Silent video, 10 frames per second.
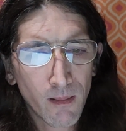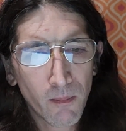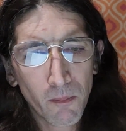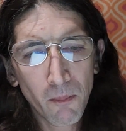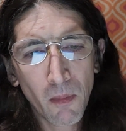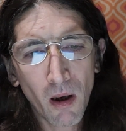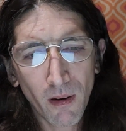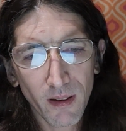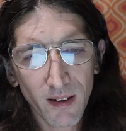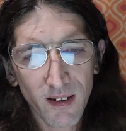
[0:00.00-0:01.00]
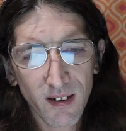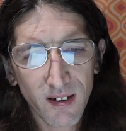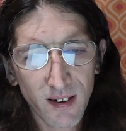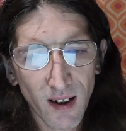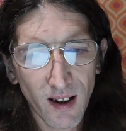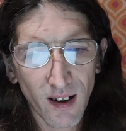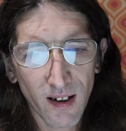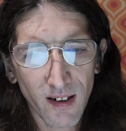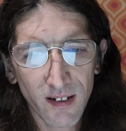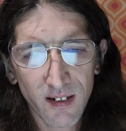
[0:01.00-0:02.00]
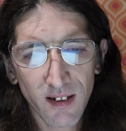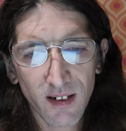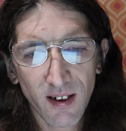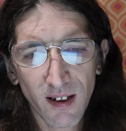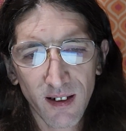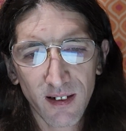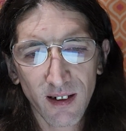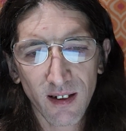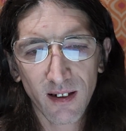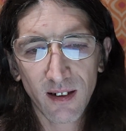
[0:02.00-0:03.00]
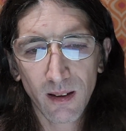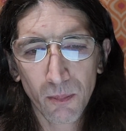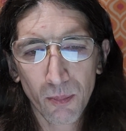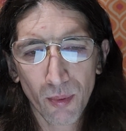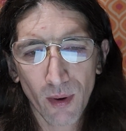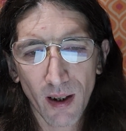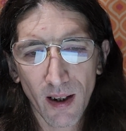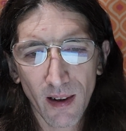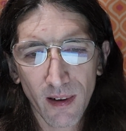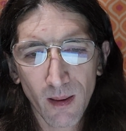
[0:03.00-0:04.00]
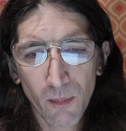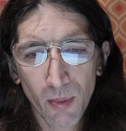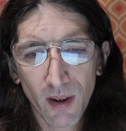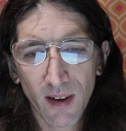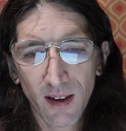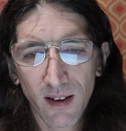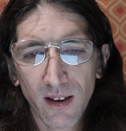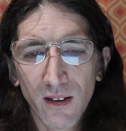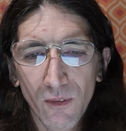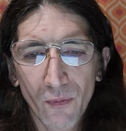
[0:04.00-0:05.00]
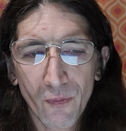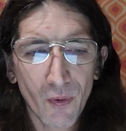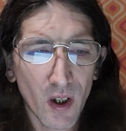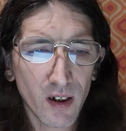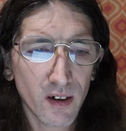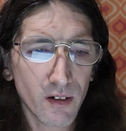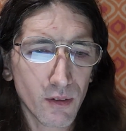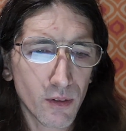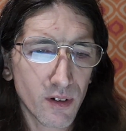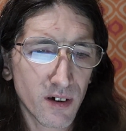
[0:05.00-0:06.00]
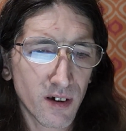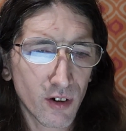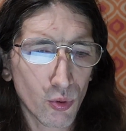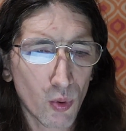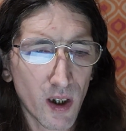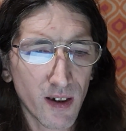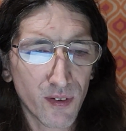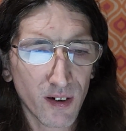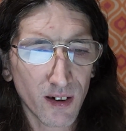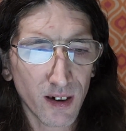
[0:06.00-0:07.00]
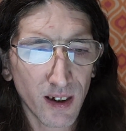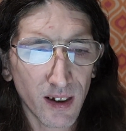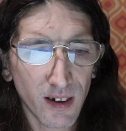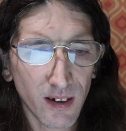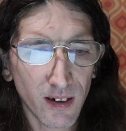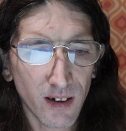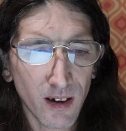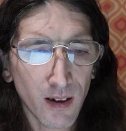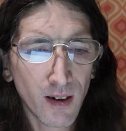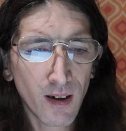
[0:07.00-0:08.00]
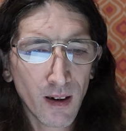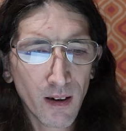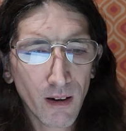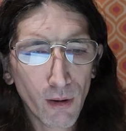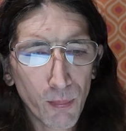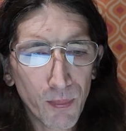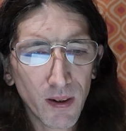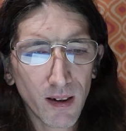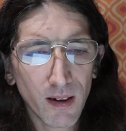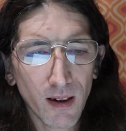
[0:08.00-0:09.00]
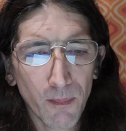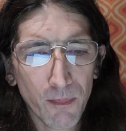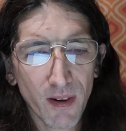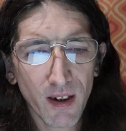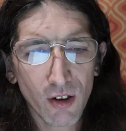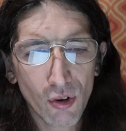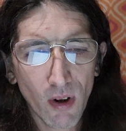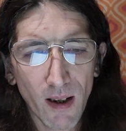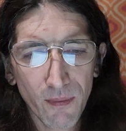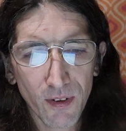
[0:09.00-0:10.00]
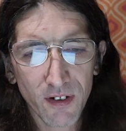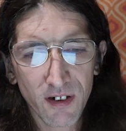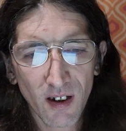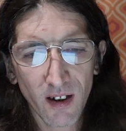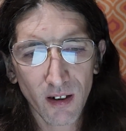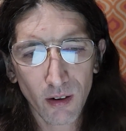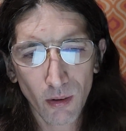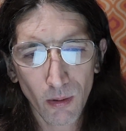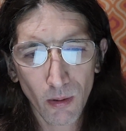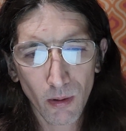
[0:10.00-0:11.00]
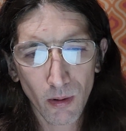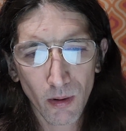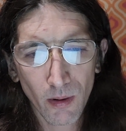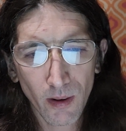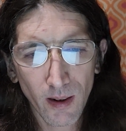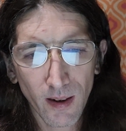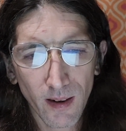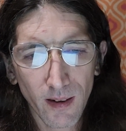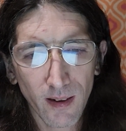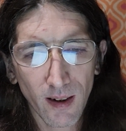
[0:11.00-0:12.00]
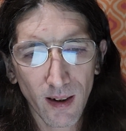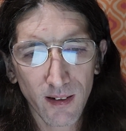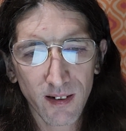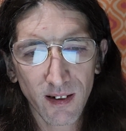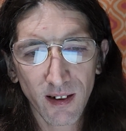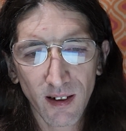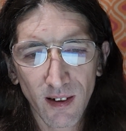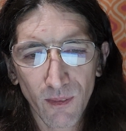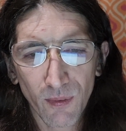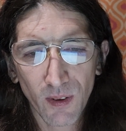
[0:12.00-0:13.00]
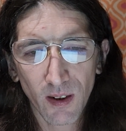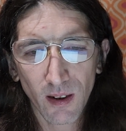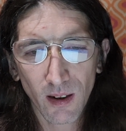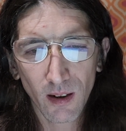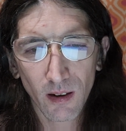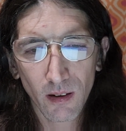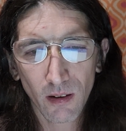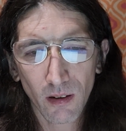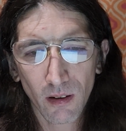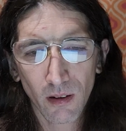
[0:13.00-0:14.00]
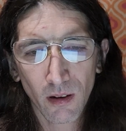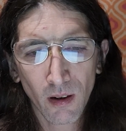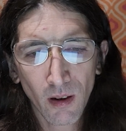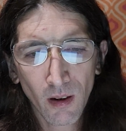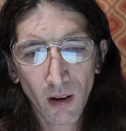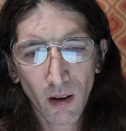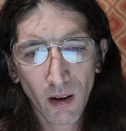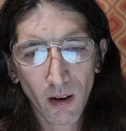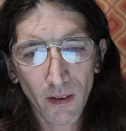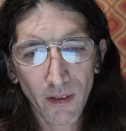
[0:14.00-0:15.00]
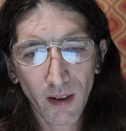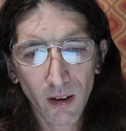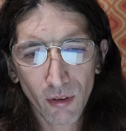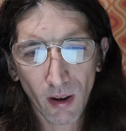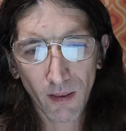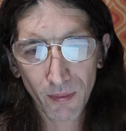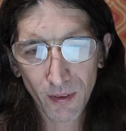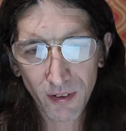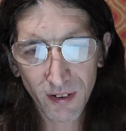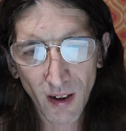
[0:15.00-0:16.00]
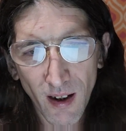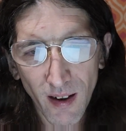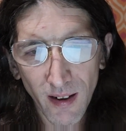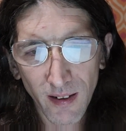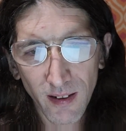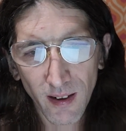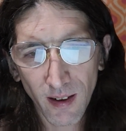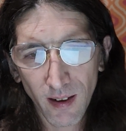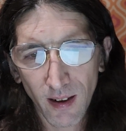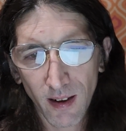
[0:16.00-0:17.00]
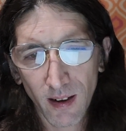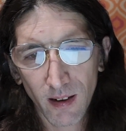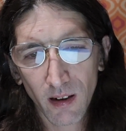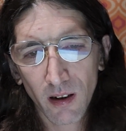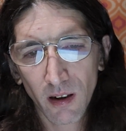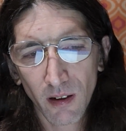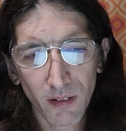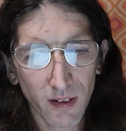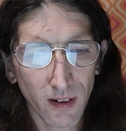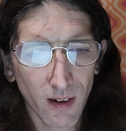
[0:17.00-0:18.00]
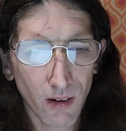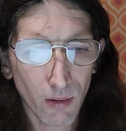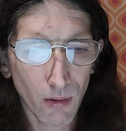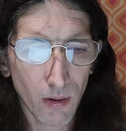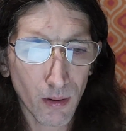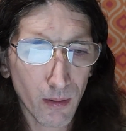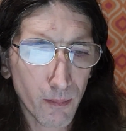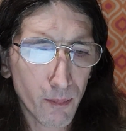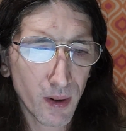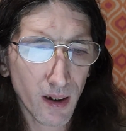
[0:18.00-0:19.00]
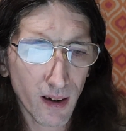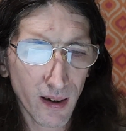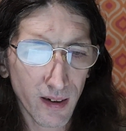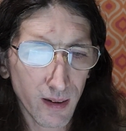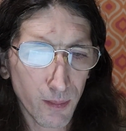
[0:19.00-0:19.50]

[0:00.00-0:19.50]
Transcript: Martin sighs and takes a deep breath, but then he follows his wife's lead, opening up the driver's side door and exiting the vehicle on the driver's side and closing the door behind